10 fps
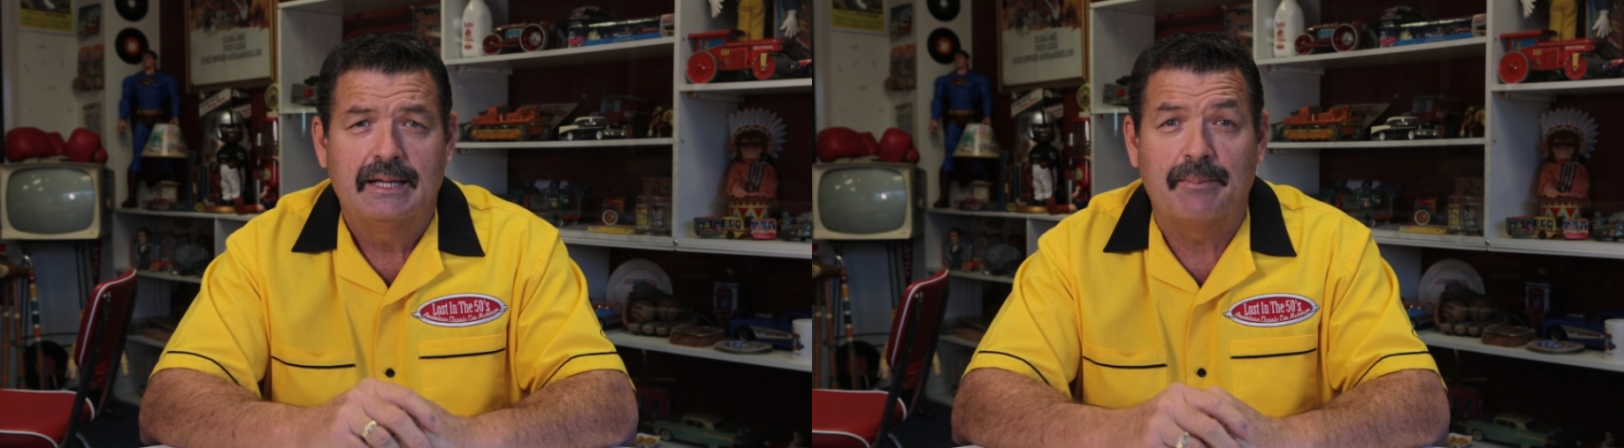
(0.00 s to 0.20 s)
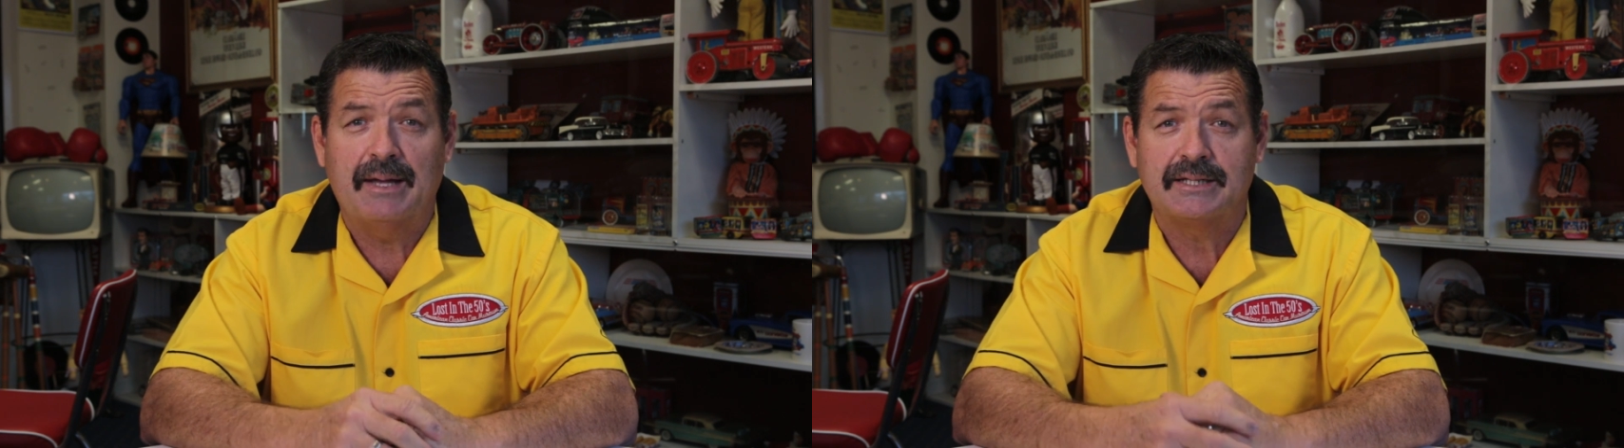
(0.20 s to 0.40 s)

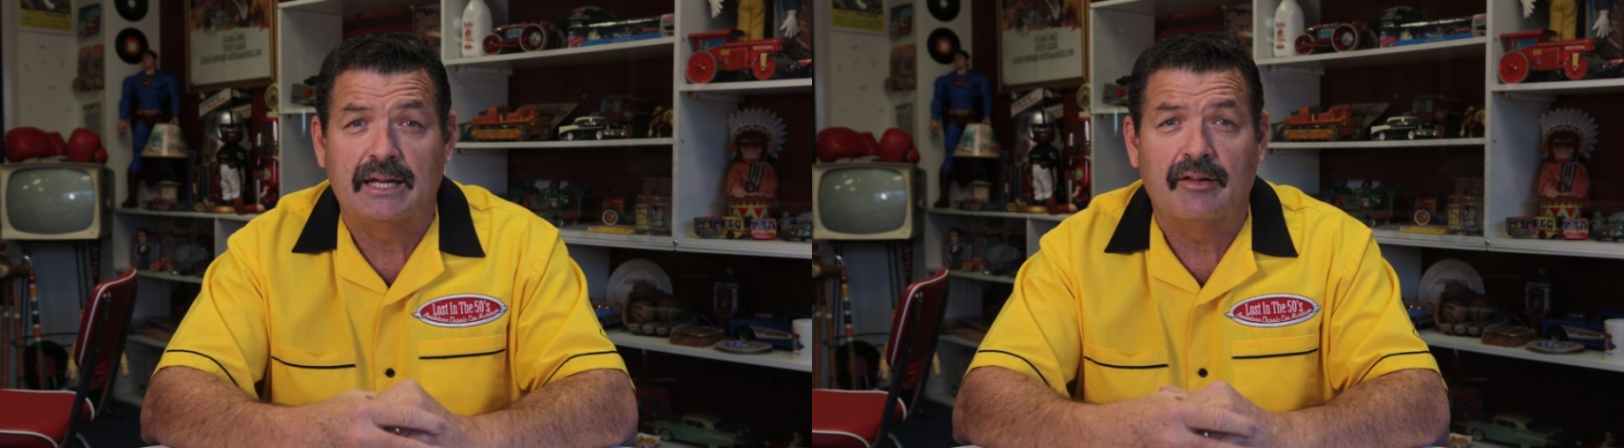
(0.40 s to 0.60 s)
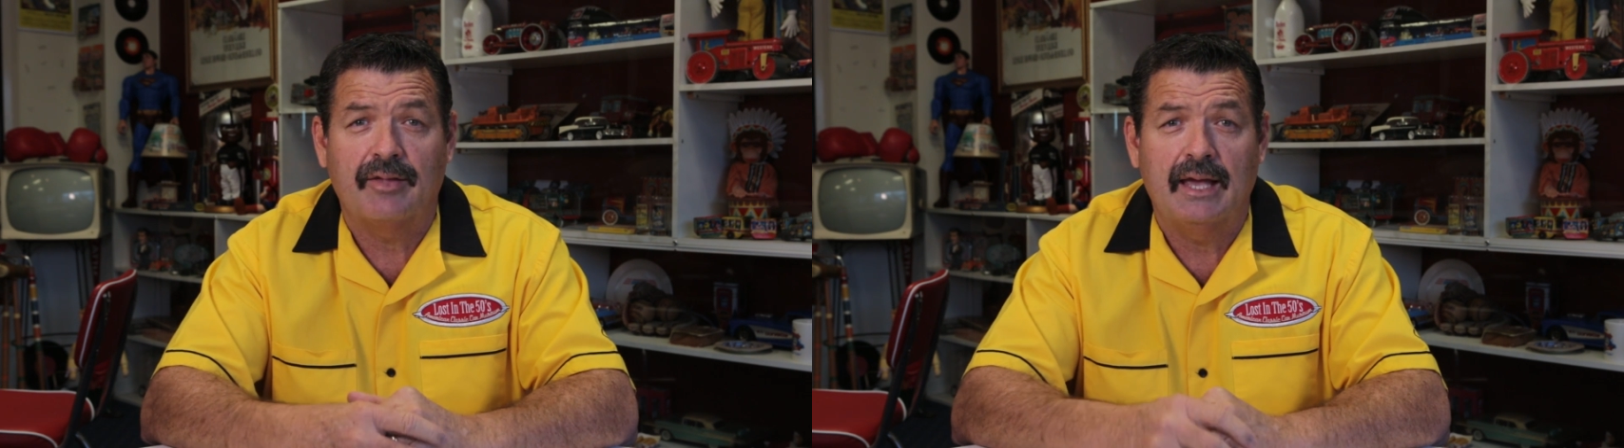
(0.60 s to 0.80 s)
About
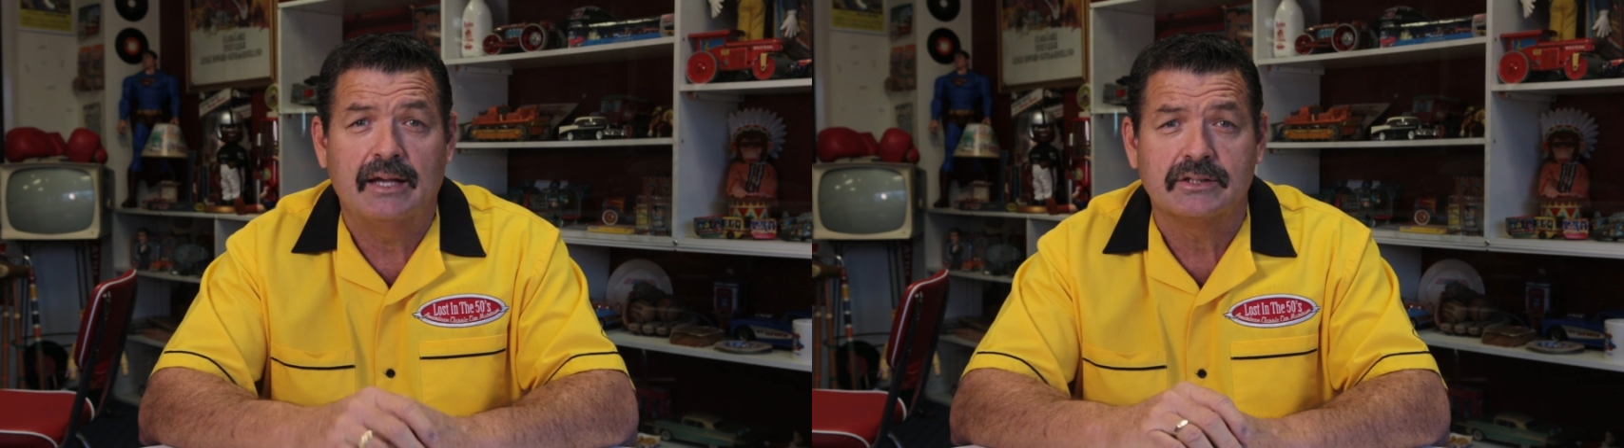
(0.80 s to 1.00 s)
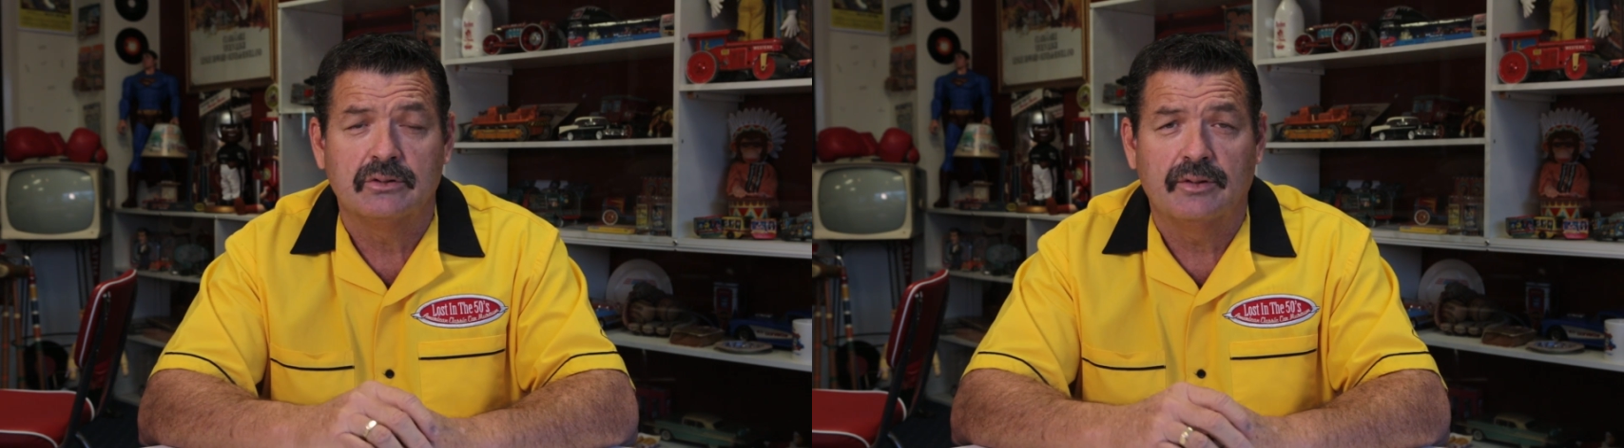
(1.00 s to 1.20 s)

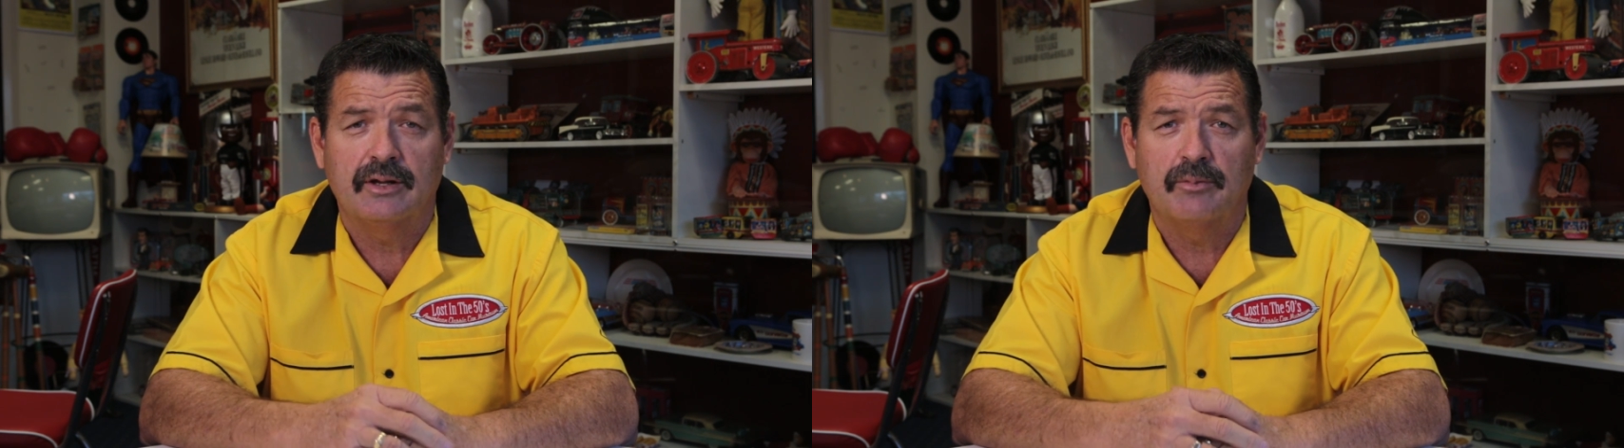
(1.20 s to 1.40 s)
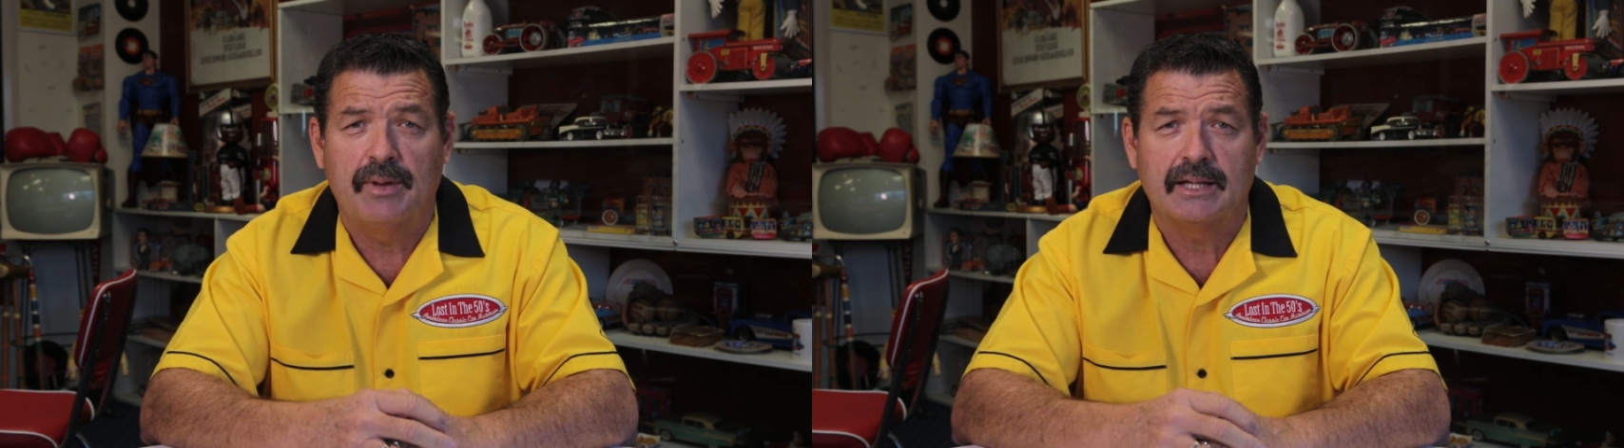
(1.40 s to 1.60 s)
10,000 or
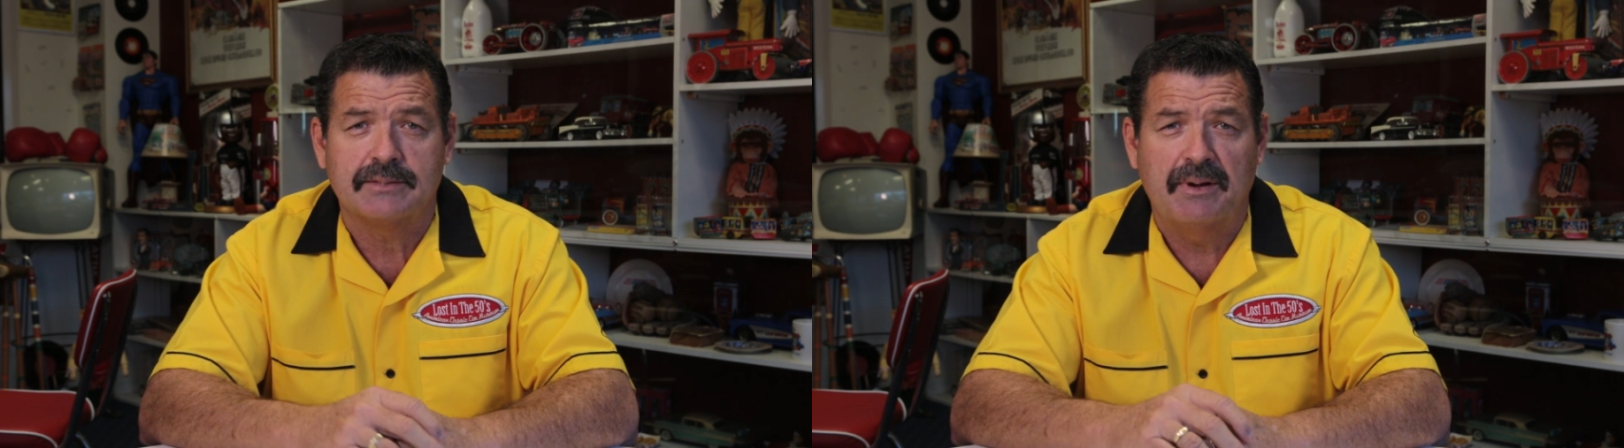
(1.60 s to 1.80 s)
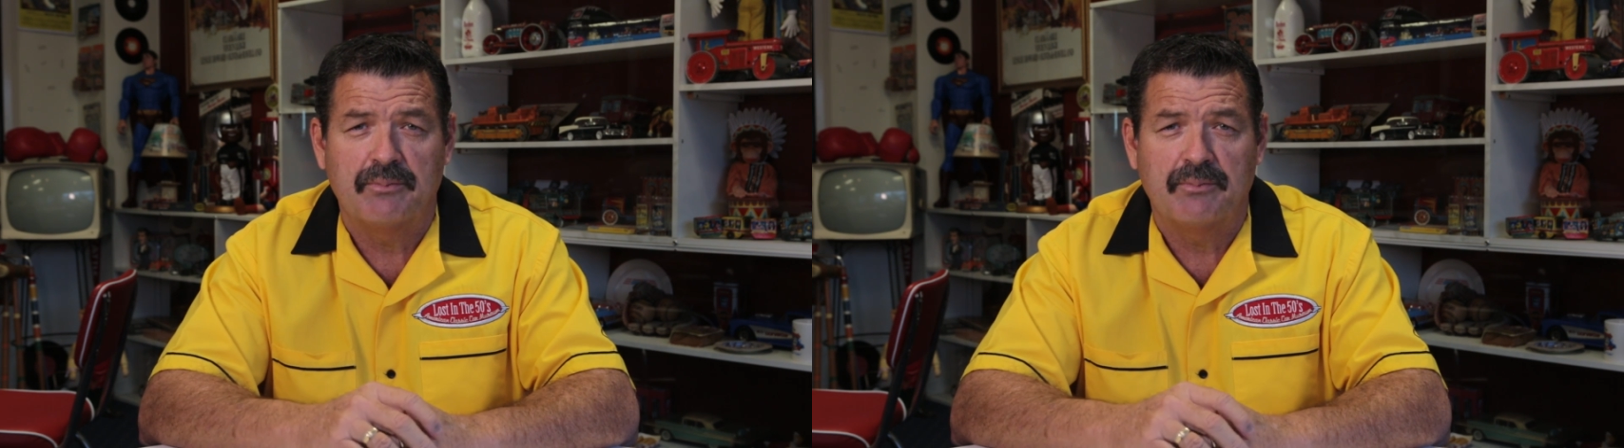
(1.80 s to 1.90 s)
thereabouts